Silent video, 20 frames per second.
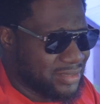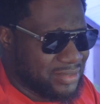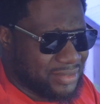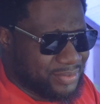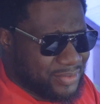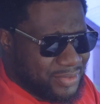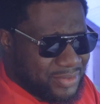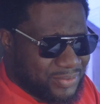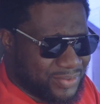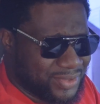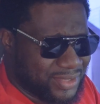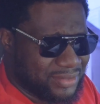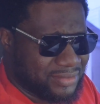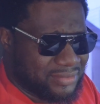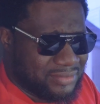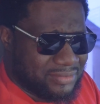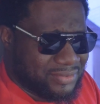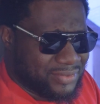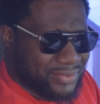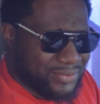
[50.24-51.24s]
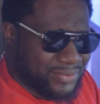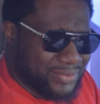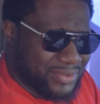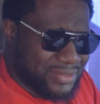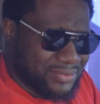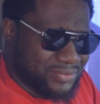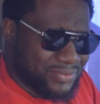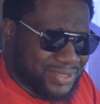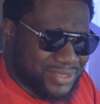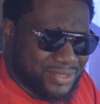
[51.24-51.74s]
Come on,
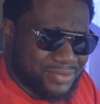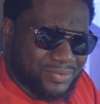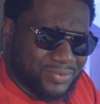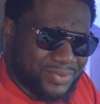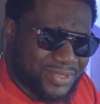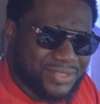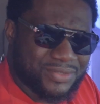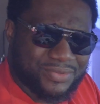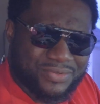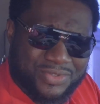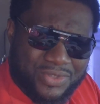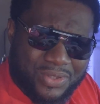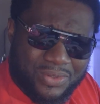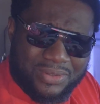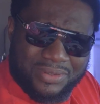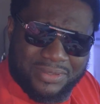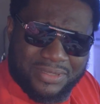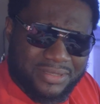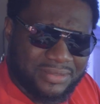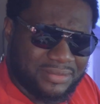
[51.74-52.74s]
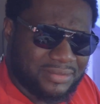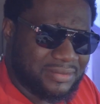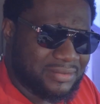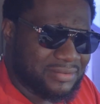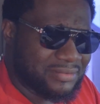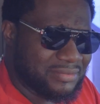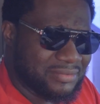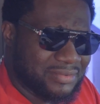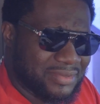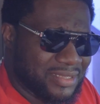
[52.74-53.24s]
we do talk,
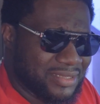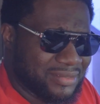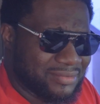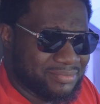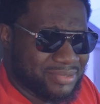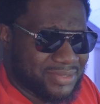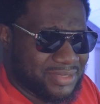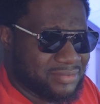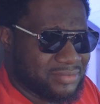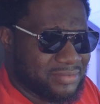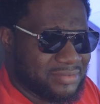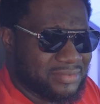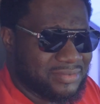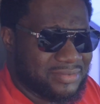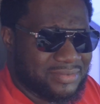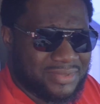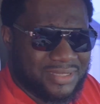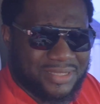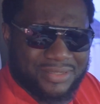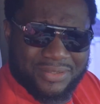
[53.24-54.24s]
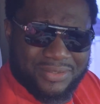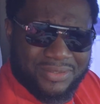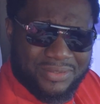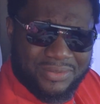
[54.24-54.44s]
but not